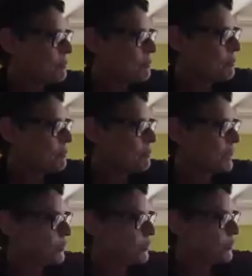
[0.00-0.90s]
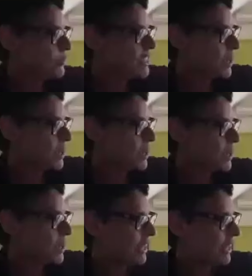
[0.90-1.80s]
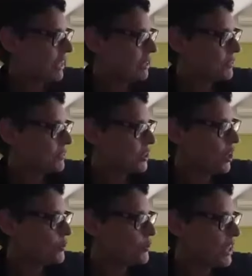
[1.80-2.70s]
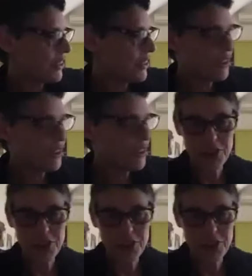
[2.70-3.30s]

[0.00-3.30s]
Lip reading: remember getting dressed up to go down the